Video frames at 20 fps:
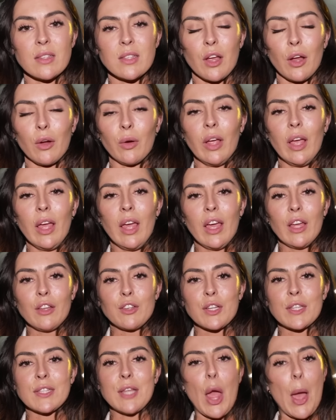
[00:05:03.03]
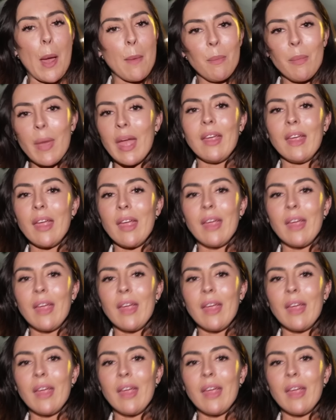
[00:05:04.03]
So just amazing
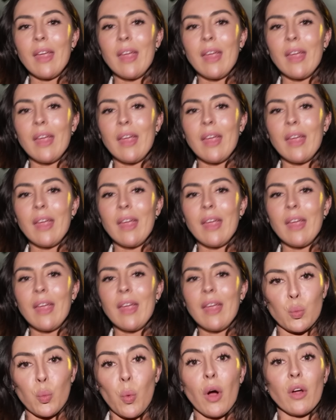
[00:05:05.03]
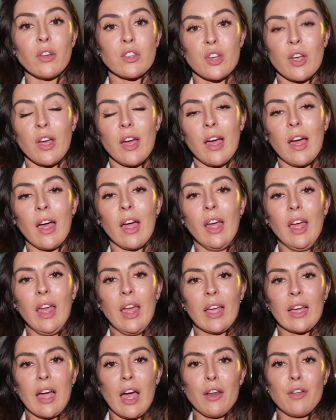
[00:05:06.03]
to be part of that and just watch her
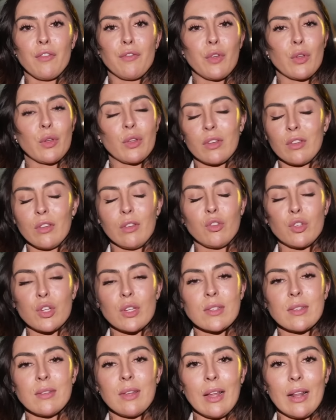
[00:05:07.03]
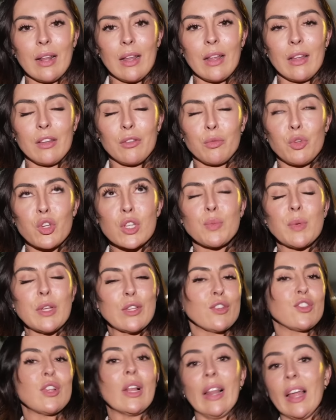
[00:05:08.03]
kind of just just be
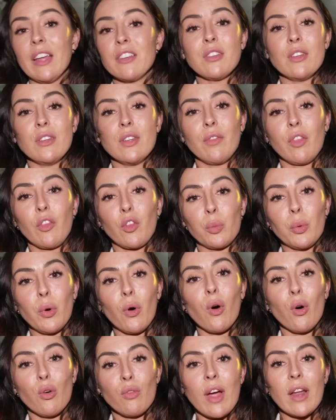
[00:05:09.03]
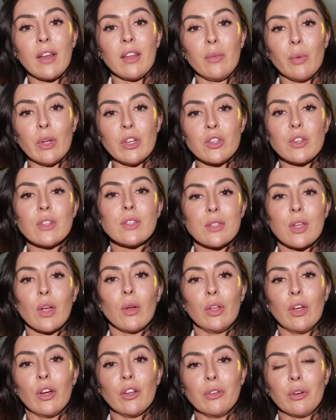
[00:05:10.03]
such a legend of the sport already when she's so
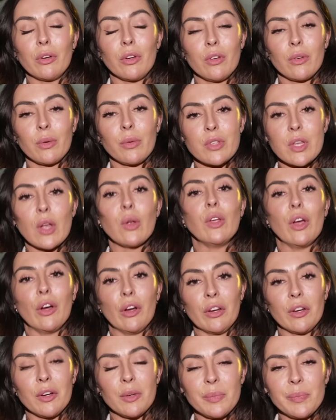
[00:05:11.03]
young, so young.